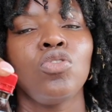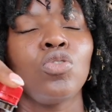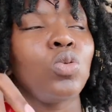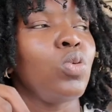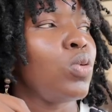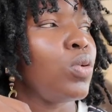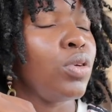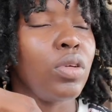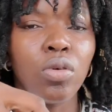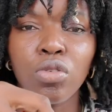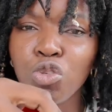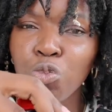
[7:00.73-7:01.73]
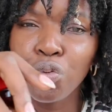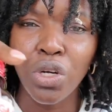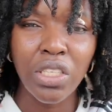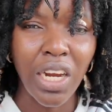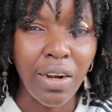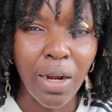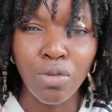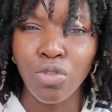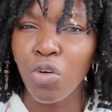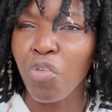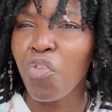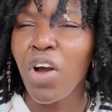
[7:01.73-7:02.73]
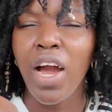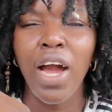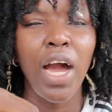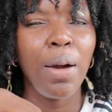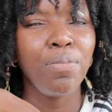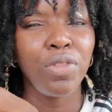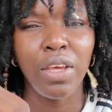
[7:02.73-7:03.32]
to spray it around your farm,